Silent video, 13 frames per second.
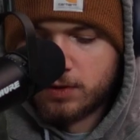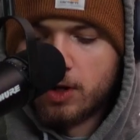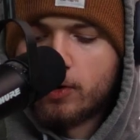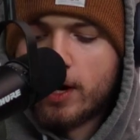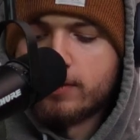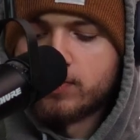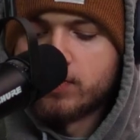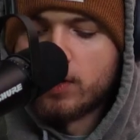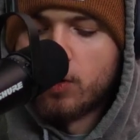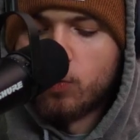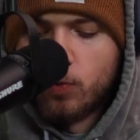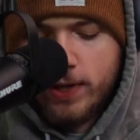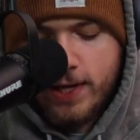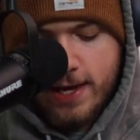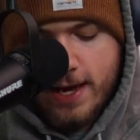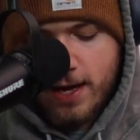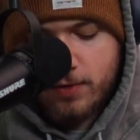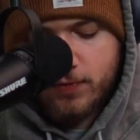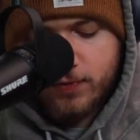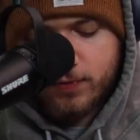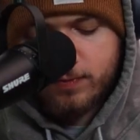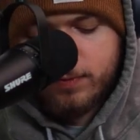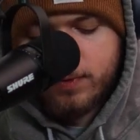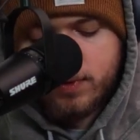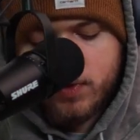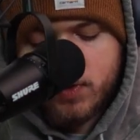Okay, so we have
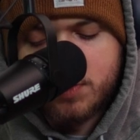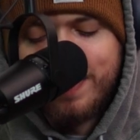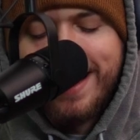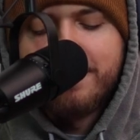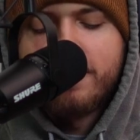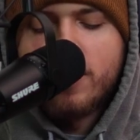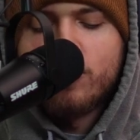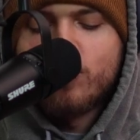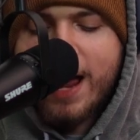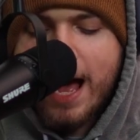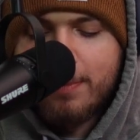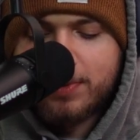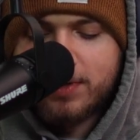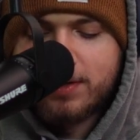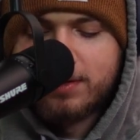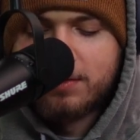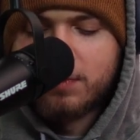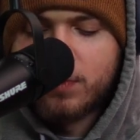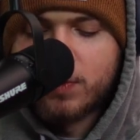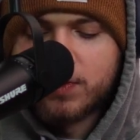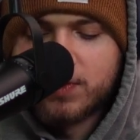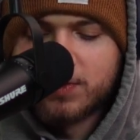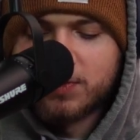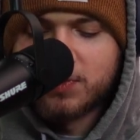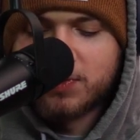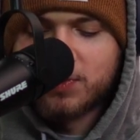Spotify Wrapped
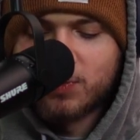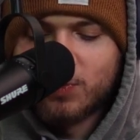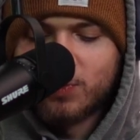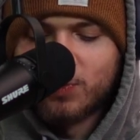versus